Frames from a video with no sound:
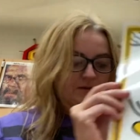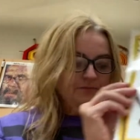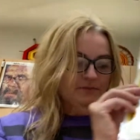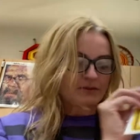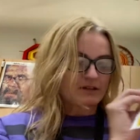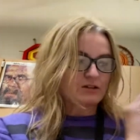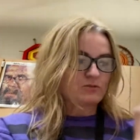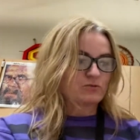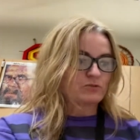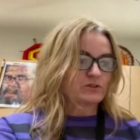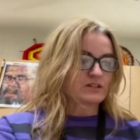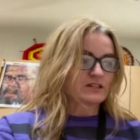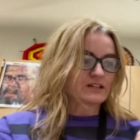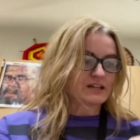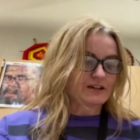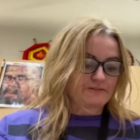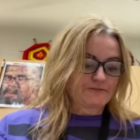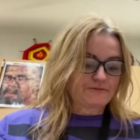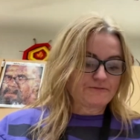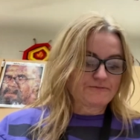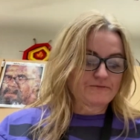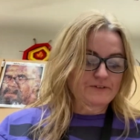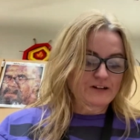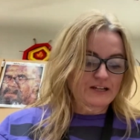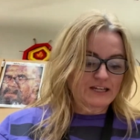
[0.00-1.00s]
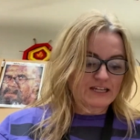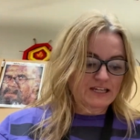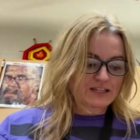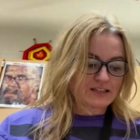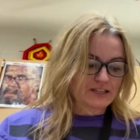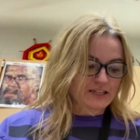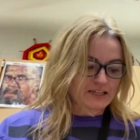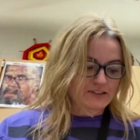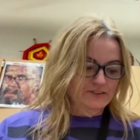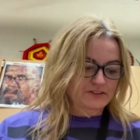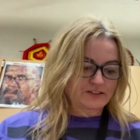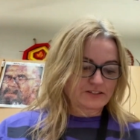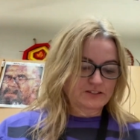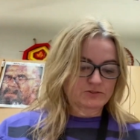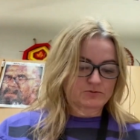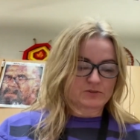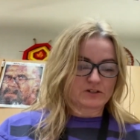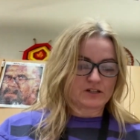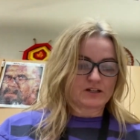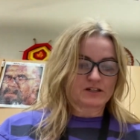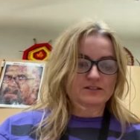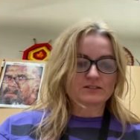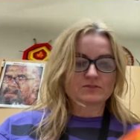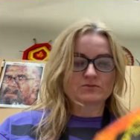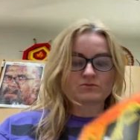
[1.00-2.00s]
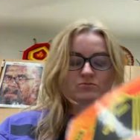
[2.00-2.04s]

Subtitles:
He would get funny, like this one has a